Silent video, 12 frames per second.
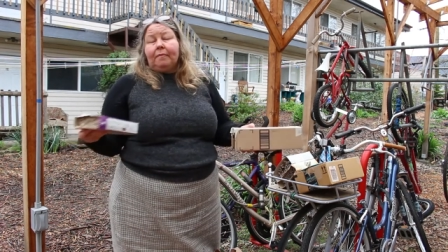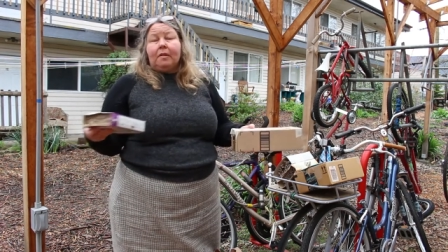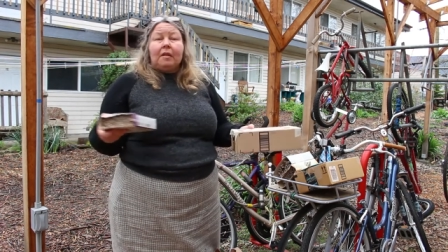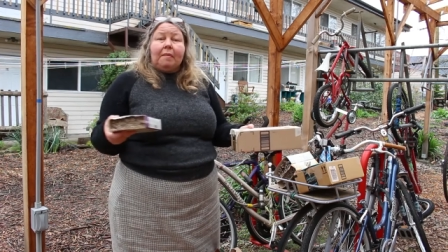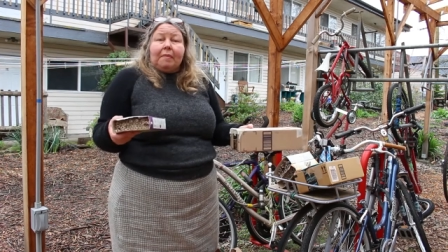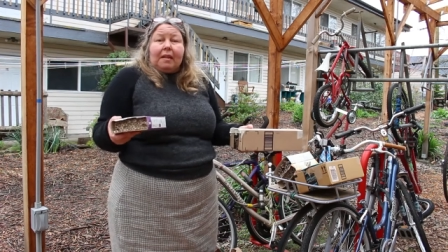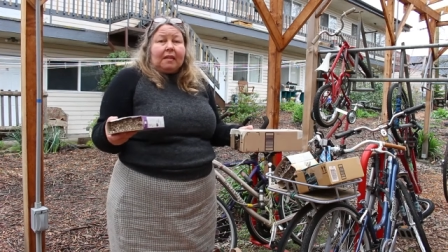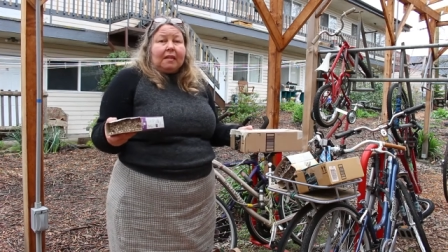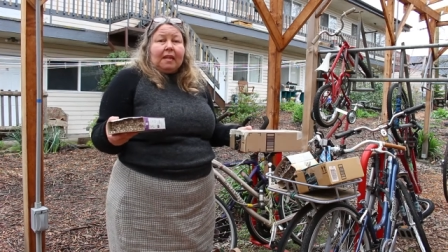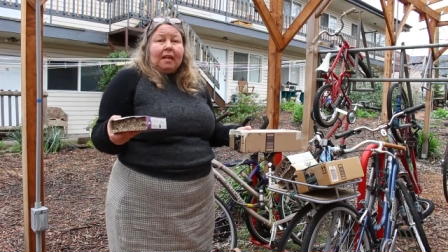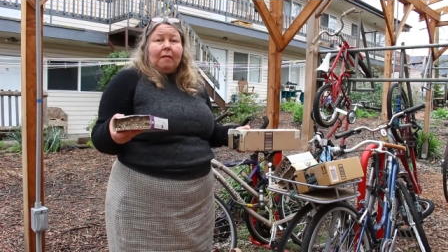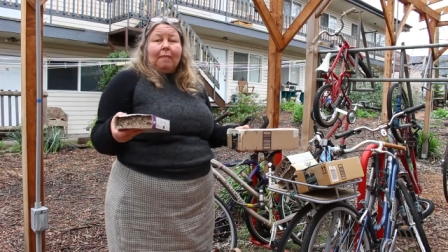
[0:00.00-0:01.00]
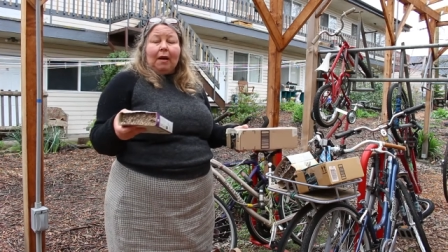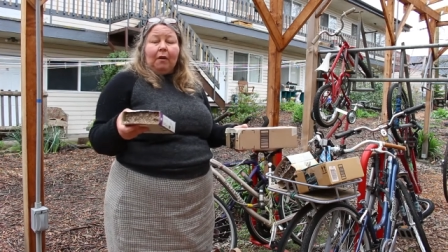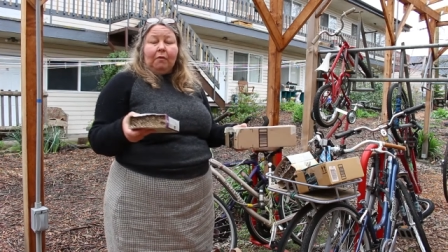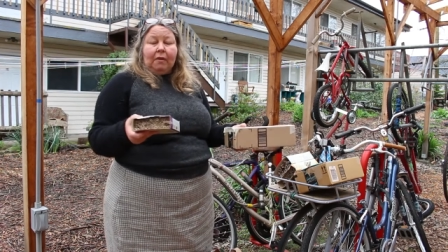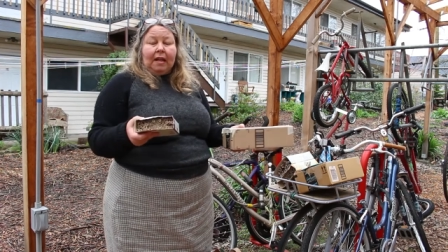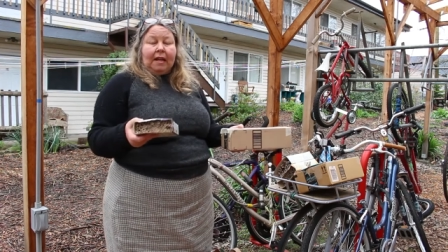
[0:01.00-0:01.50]
something to think
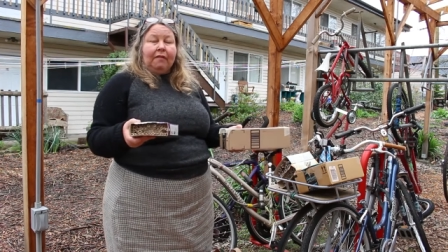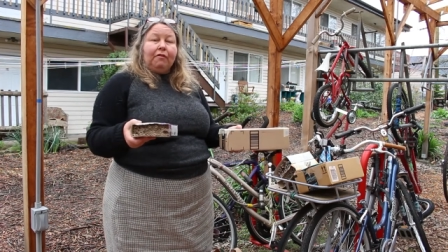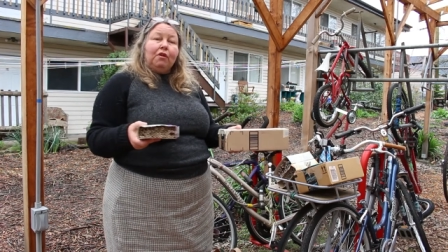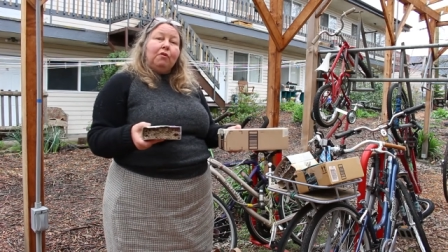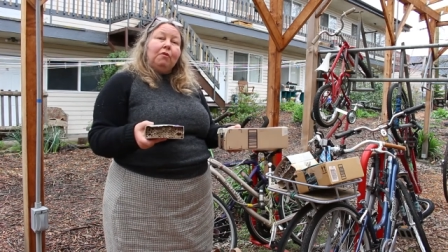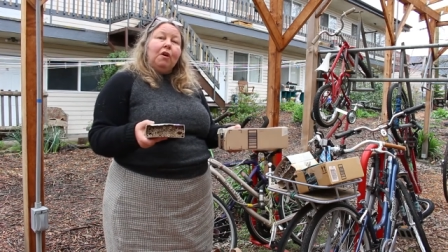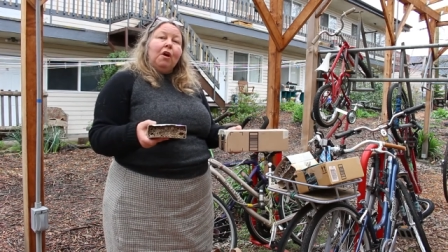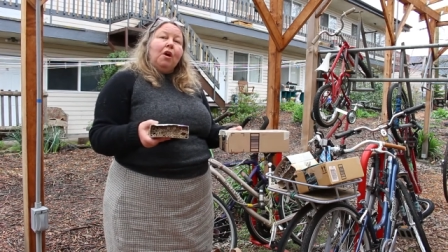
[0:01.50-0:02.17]
about, that if you